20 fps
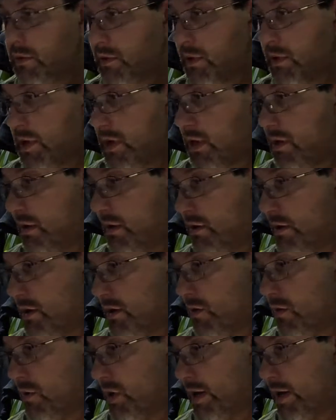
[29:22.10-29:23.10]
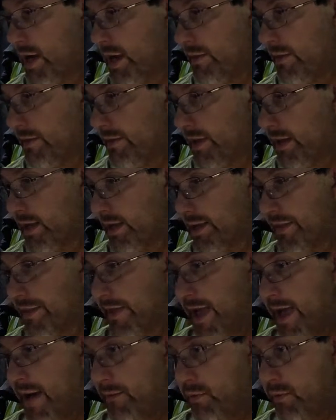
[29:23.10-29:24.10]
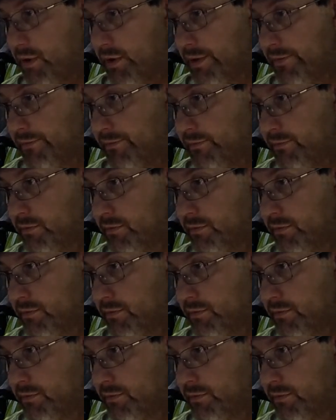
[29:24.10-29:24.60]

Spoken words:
I don't know what I think of that one.